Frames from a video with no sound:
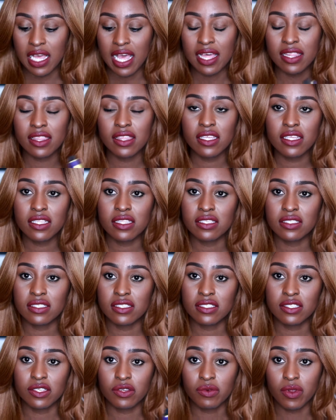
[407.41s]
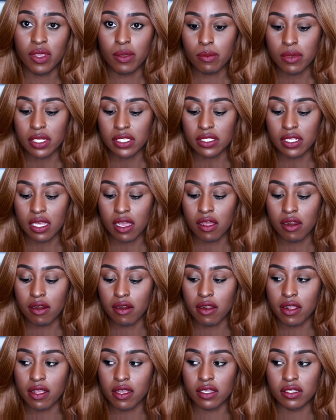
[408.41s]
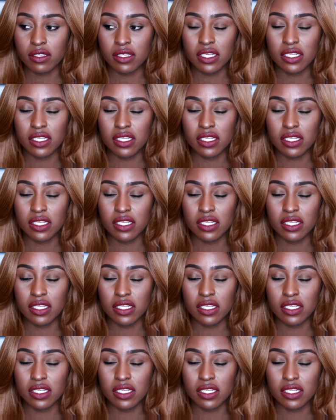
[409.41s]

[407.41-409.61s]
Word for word: I think this is a great mascara.